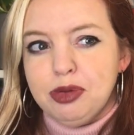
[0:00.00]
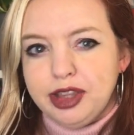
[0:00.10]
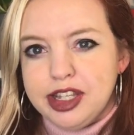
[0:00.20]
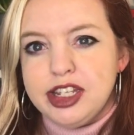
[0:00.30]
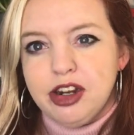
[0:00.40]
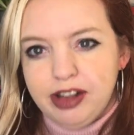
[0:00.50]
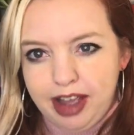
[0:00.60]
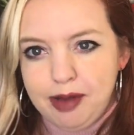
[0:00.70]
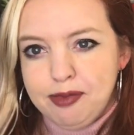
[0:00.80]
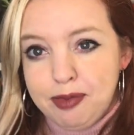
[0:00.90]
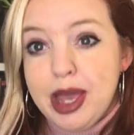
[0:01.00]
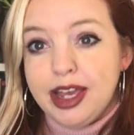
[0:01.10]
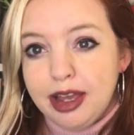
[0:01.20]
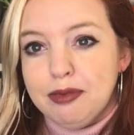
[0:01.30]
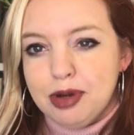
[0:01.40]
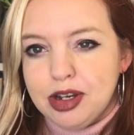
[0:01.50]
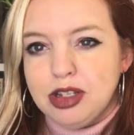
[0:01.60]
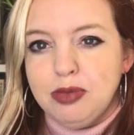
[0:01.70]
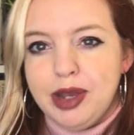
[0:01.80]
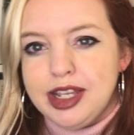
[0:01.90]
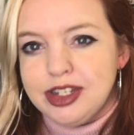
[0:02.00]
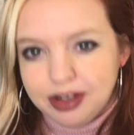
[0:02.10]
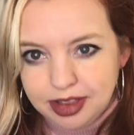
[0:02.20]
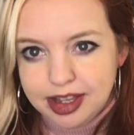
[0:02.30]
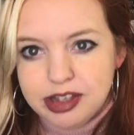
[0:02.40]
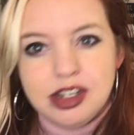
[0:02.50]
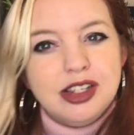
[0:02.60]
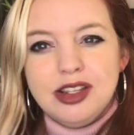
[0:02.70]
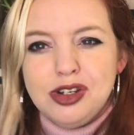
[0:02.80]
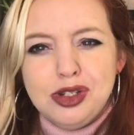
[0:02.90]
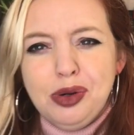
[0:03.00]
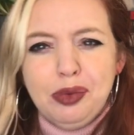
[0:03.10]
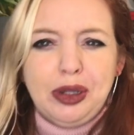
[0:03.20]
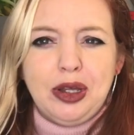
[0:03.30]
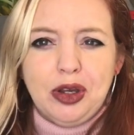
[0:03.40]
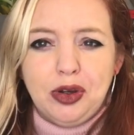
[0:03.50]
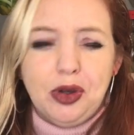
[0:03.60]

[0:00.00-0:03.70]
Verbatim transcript: but this year, like, I'm picking books based on this because it's just a really